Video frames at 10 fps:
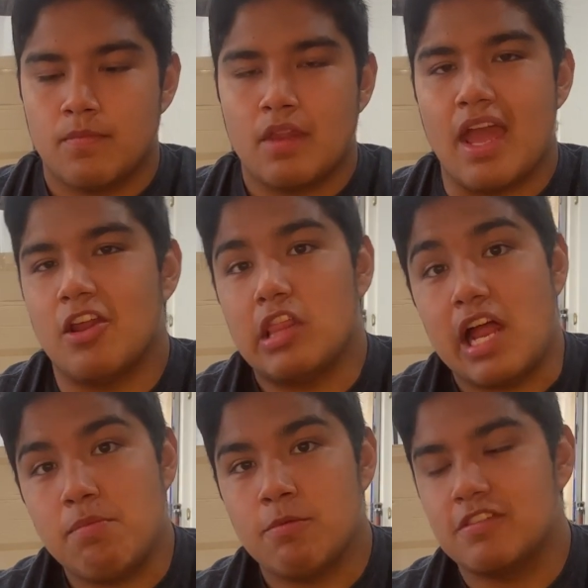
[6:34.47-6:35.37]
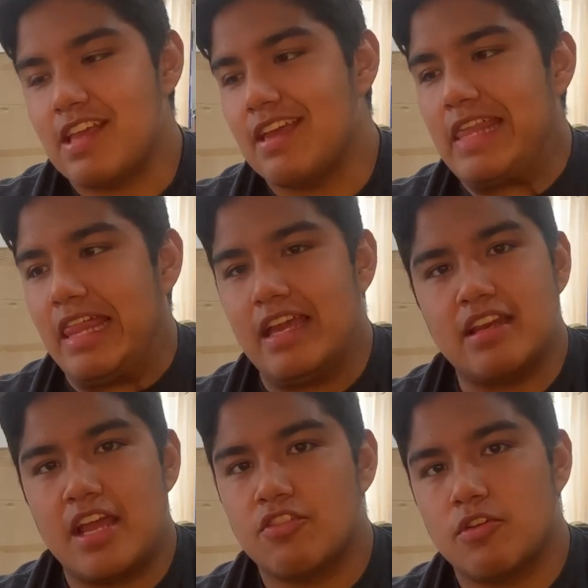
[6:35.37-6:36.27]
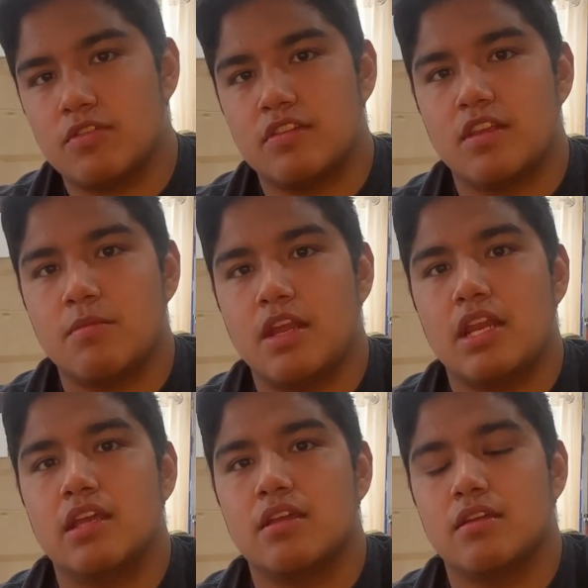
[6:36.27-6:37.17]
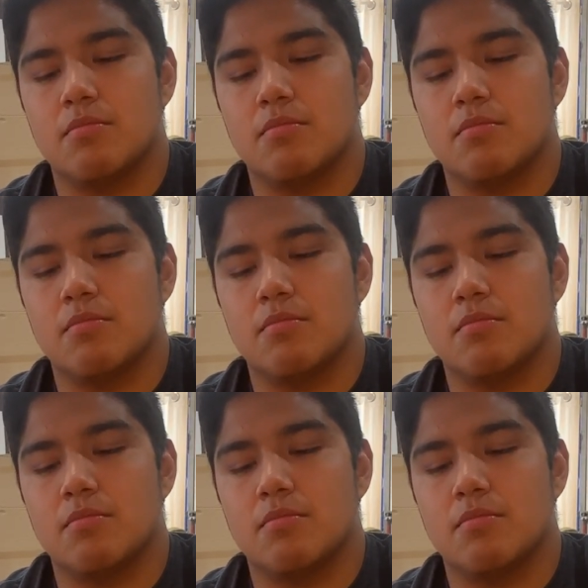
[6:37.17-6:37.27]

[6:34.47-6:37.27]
I know a lot of people say that like nitro is intimidating,